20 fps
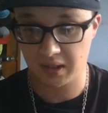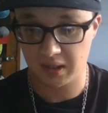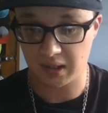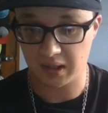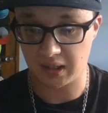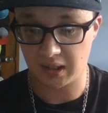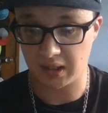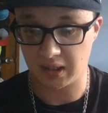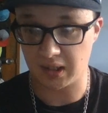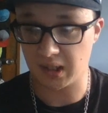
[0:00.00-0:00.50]

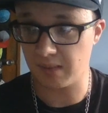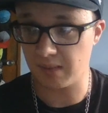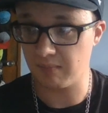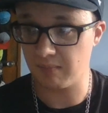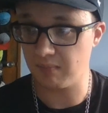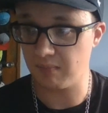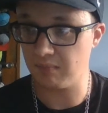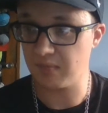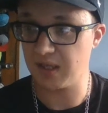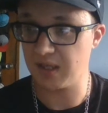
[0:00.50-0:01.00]

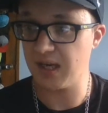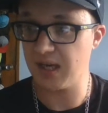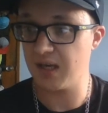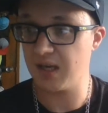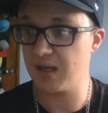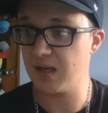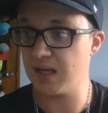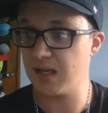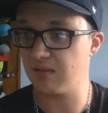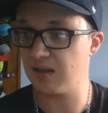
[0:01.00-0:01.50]
Yeah,
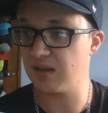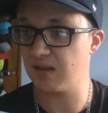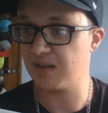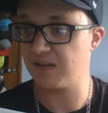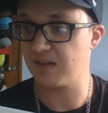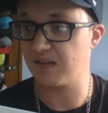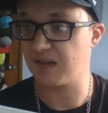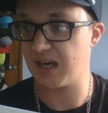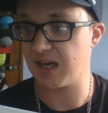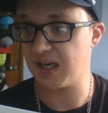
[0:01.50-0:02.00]
it's with
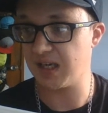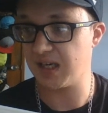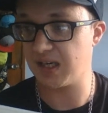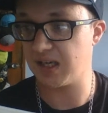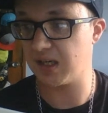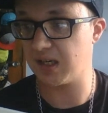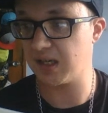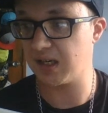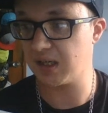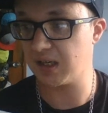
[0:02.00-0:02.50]
Scotty
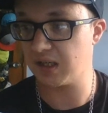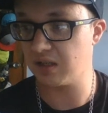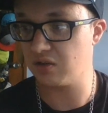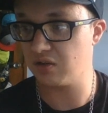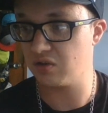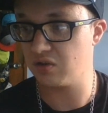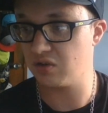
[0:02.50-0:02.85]
Young,